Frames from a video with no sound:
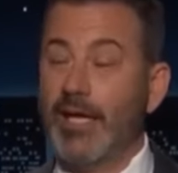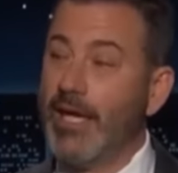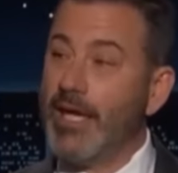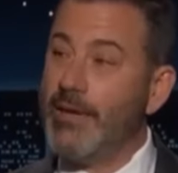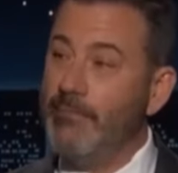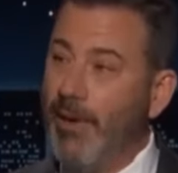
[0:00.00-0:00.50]

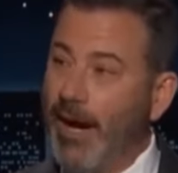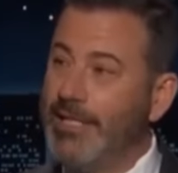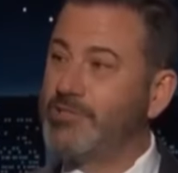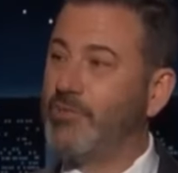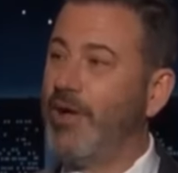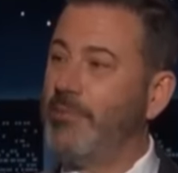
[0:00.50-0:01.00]
He might
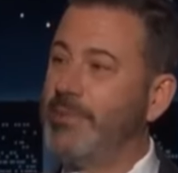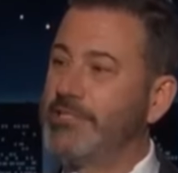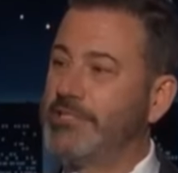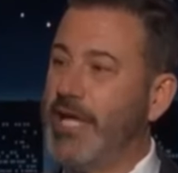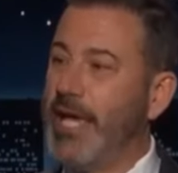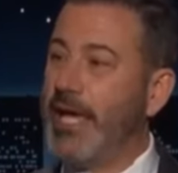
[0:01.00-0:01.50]
as well be
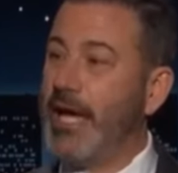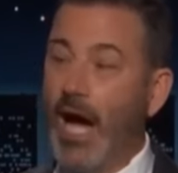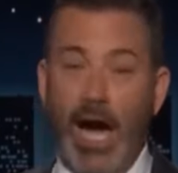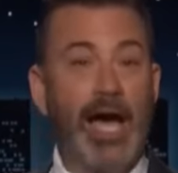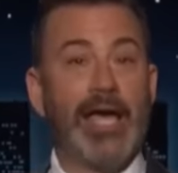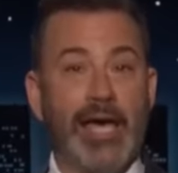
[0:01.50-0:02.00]
saying,
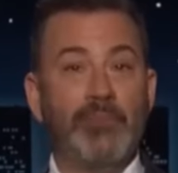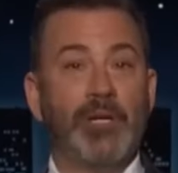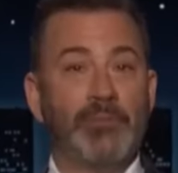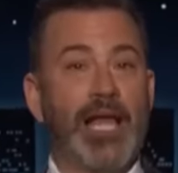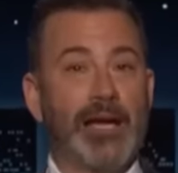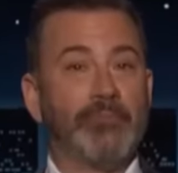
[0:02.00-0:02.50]
I am a
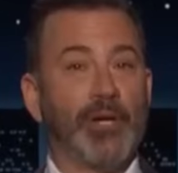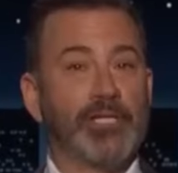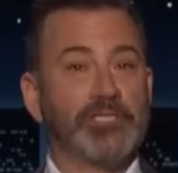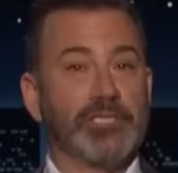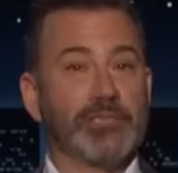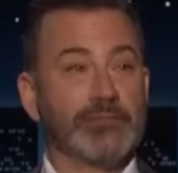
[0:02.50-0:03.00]
black
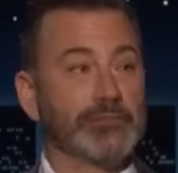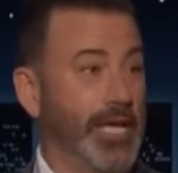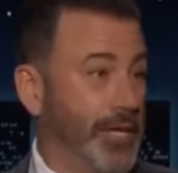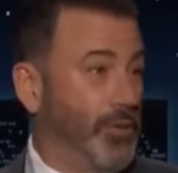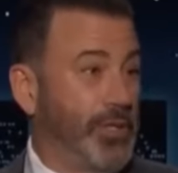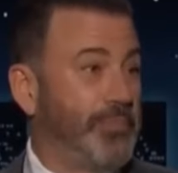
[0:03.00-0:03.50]
person.
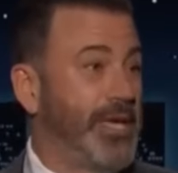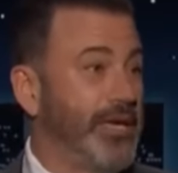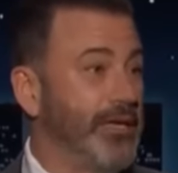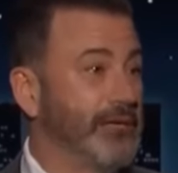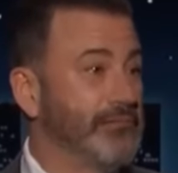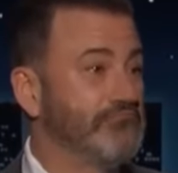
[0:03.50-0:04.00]
It would
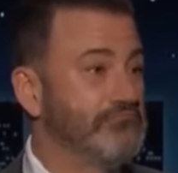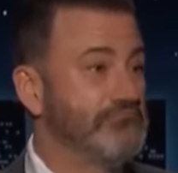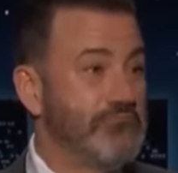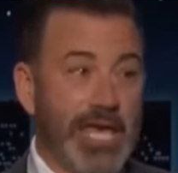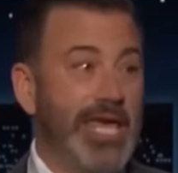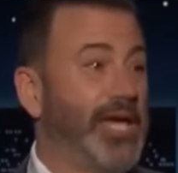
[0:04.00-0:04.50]

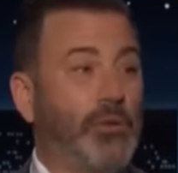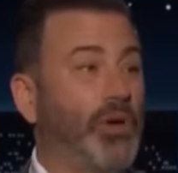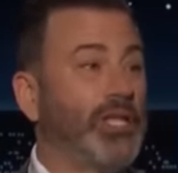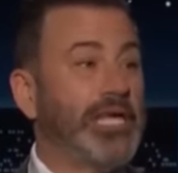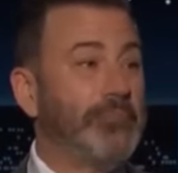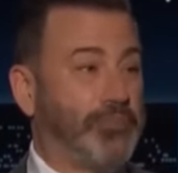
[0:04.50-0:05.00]
be
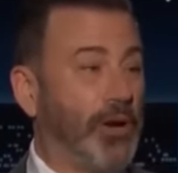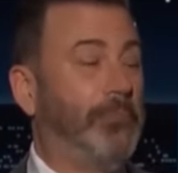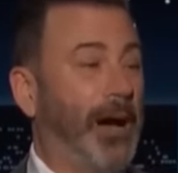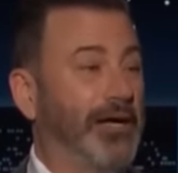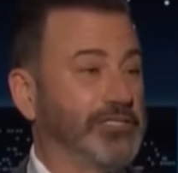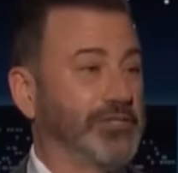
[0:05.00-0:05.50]
equally
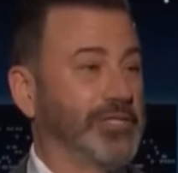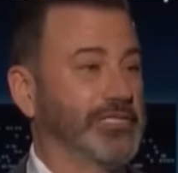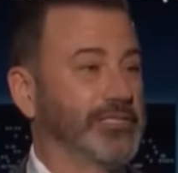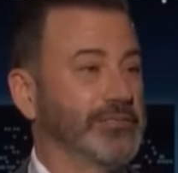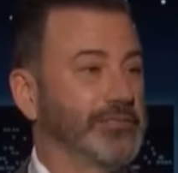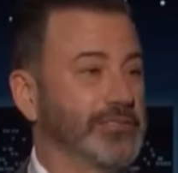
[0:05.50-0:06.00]
preposterous.
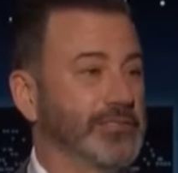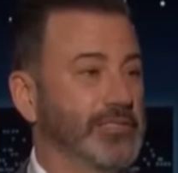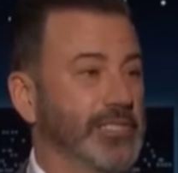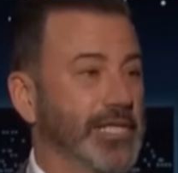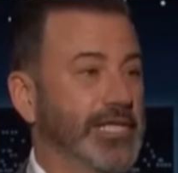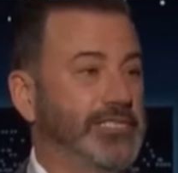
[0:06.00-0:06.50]

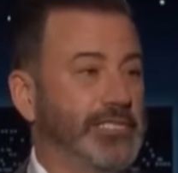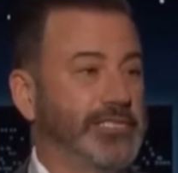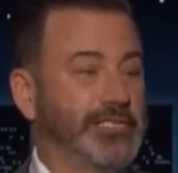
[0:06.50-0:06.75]
This is...